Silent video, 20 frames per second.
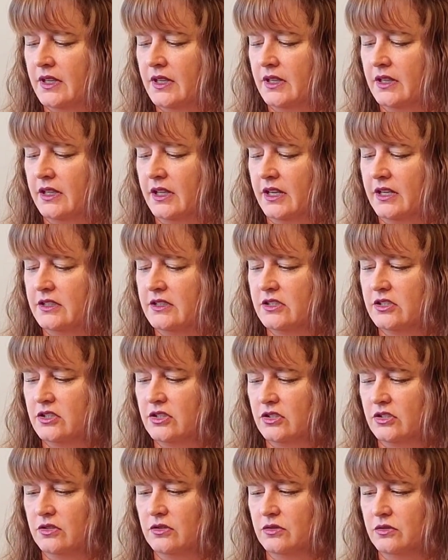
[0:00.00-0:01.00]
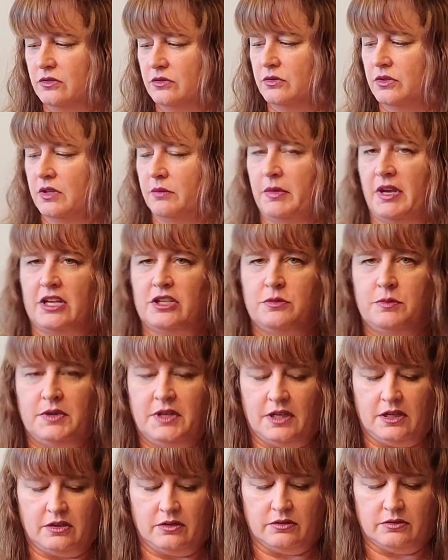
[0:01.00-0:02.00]
let's do the mashed
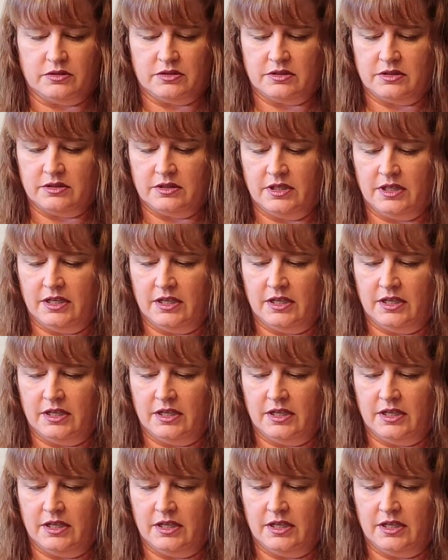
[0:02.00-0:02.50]
potatoes.